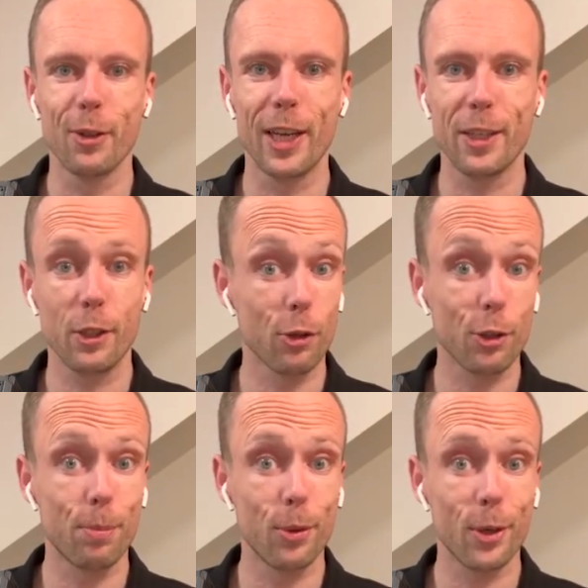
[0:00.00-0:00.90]
and your
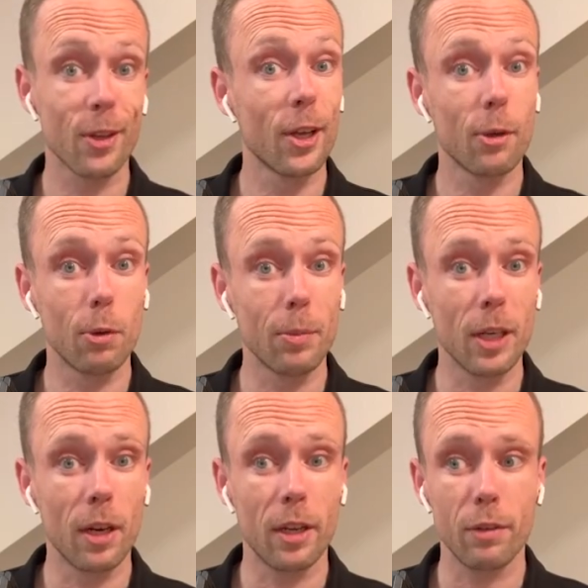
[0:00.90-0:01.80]
support will mean
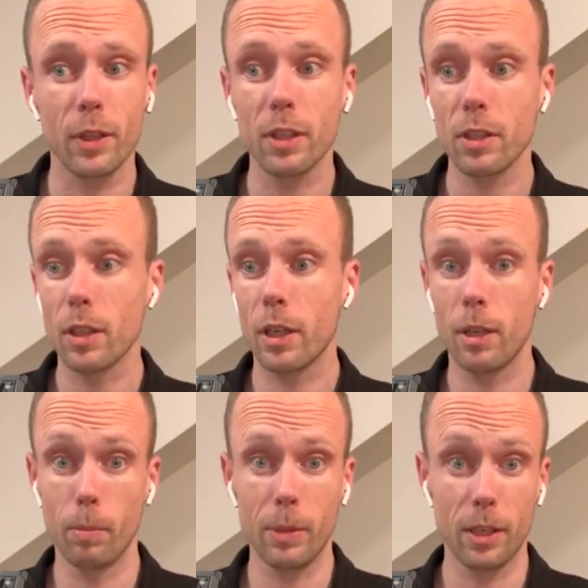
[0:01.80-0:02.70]
a lot of us,
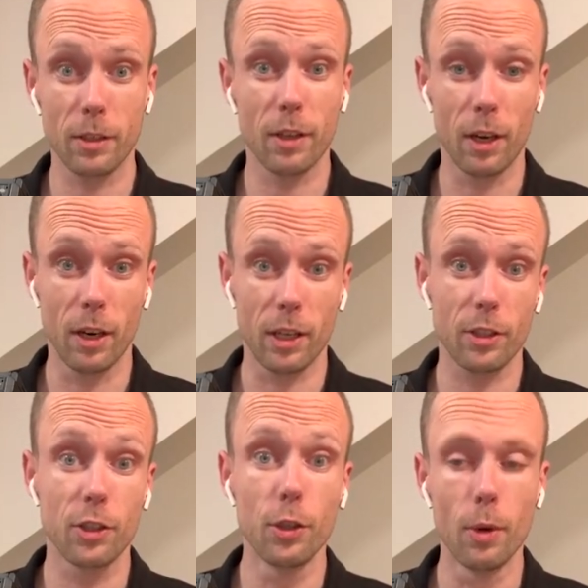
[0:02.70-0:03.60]
mean a
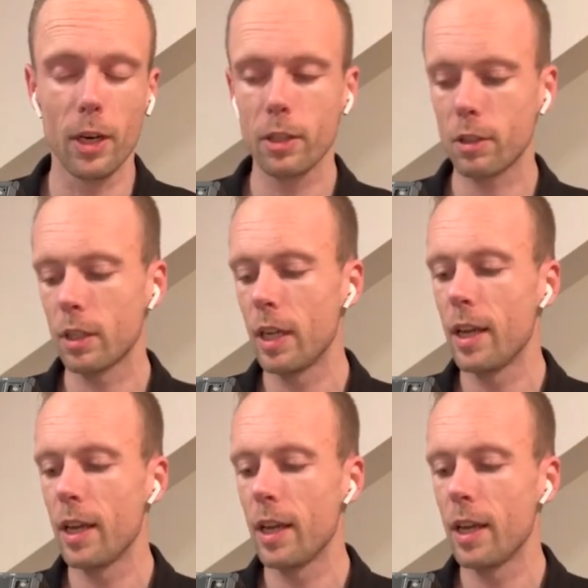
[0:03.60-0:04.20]
lot to us.